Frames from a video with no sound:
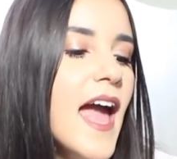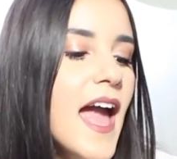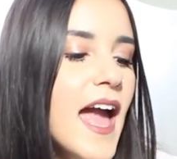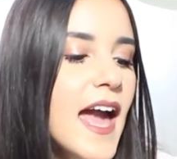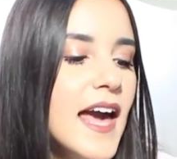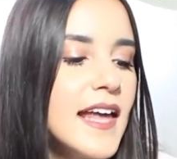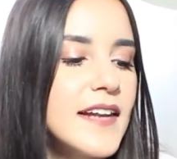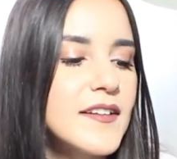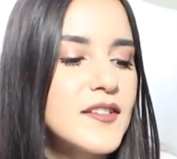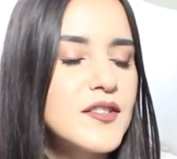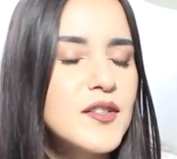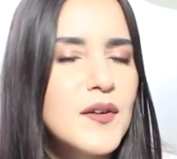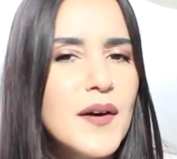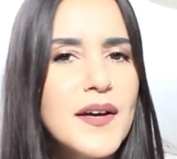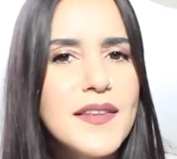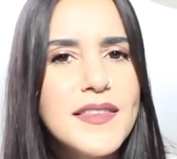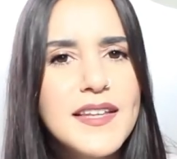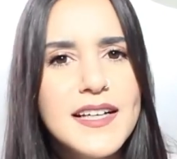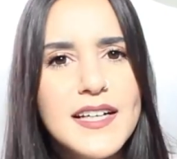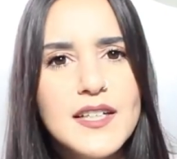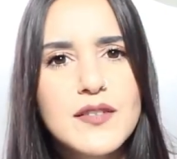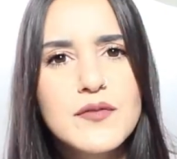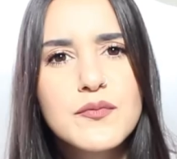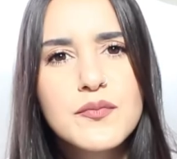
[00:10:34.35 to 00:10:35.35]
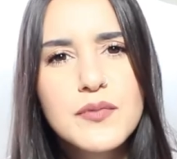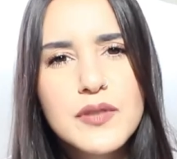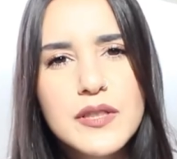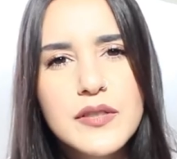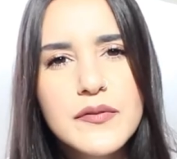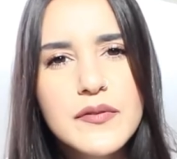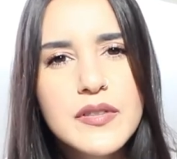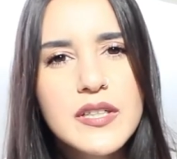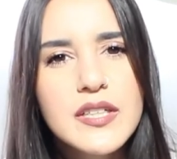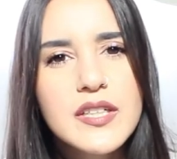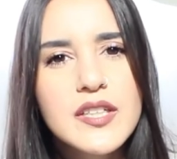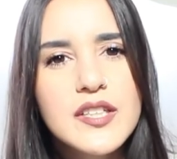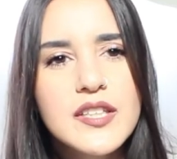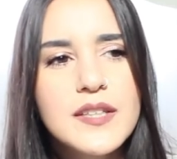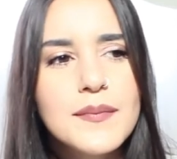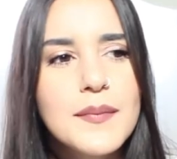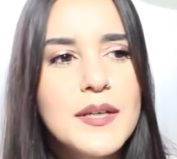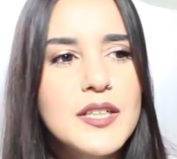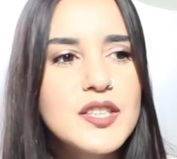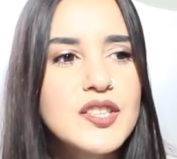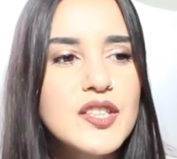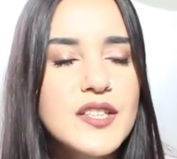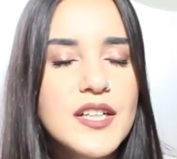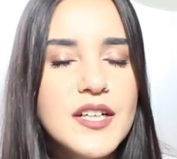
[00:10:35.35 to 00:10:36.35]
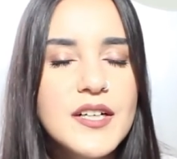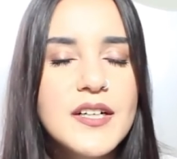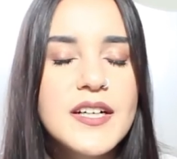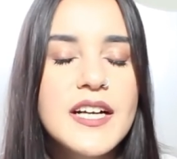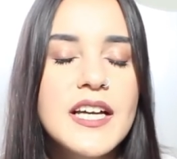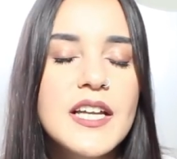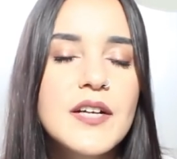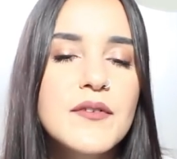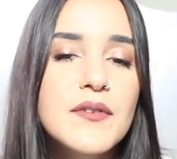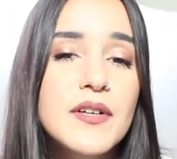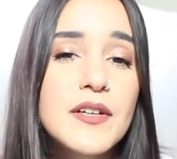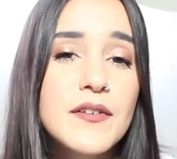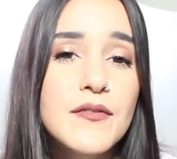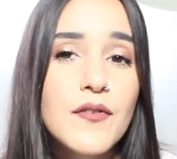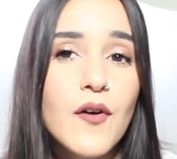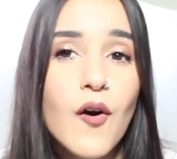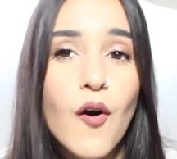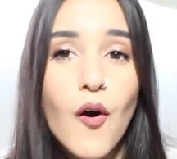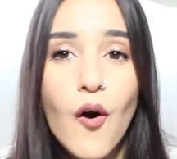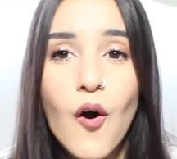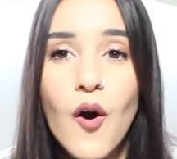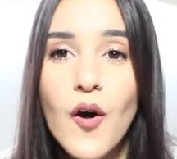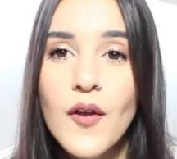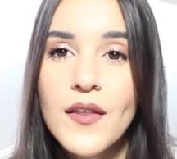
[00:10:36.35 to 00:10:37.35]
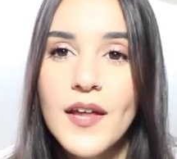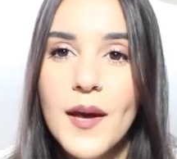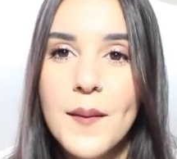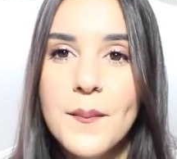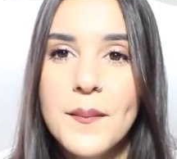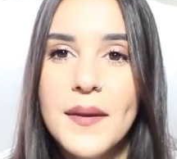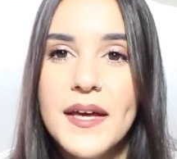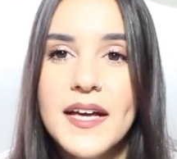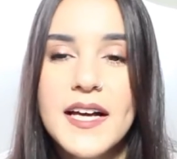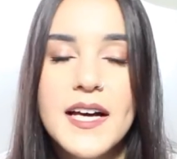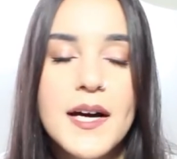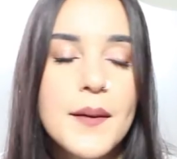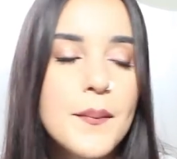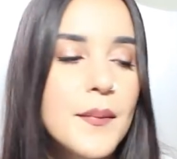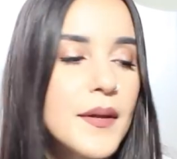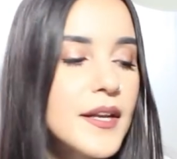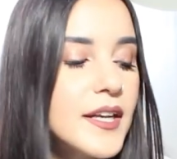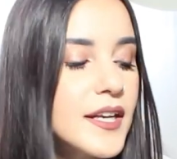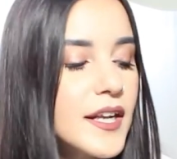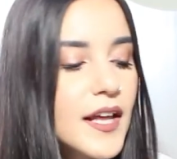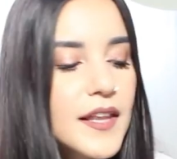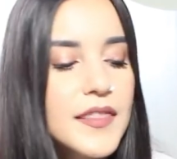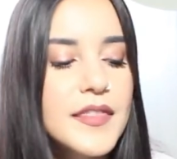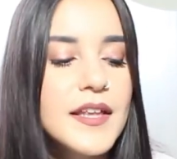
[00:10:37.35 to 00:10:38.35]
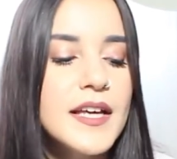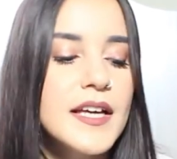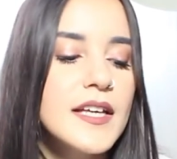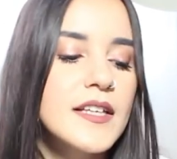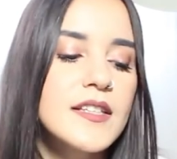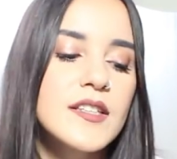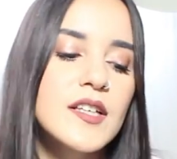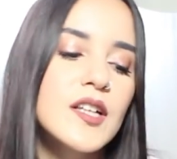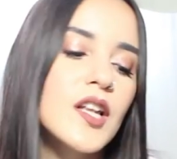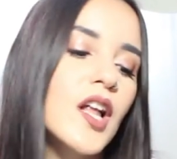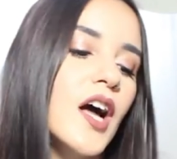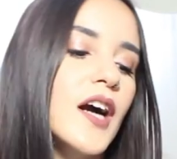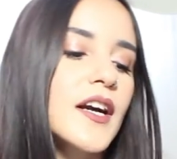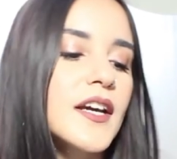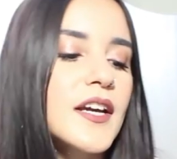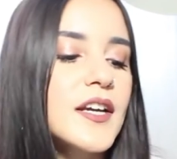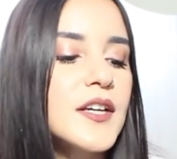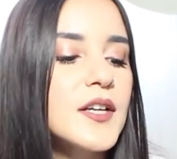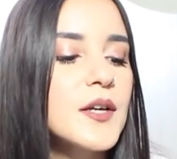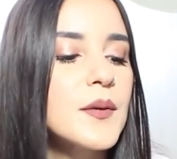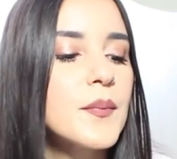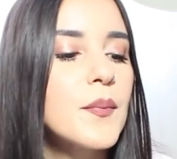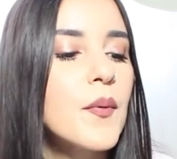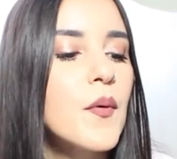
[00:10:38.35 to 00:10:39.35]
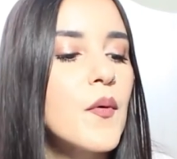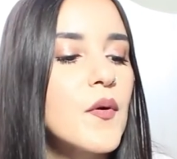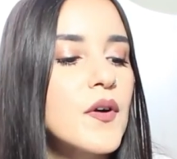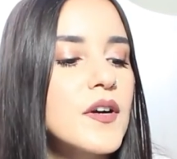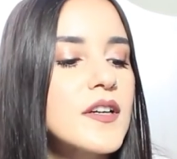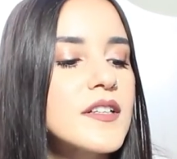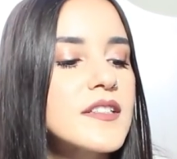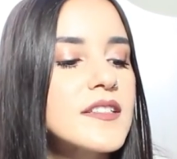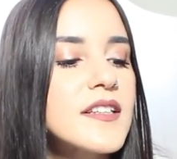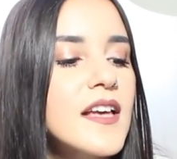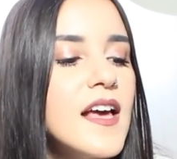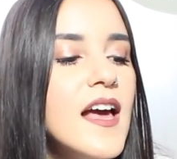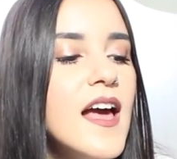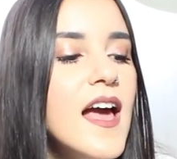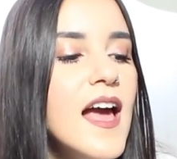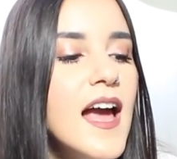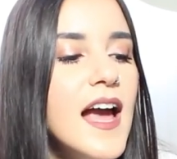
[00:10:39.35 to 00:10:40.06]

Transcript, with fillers: And so I think it's really, really good to make sure that you're getting rid of all that makeup. Nothing is clogging your pores.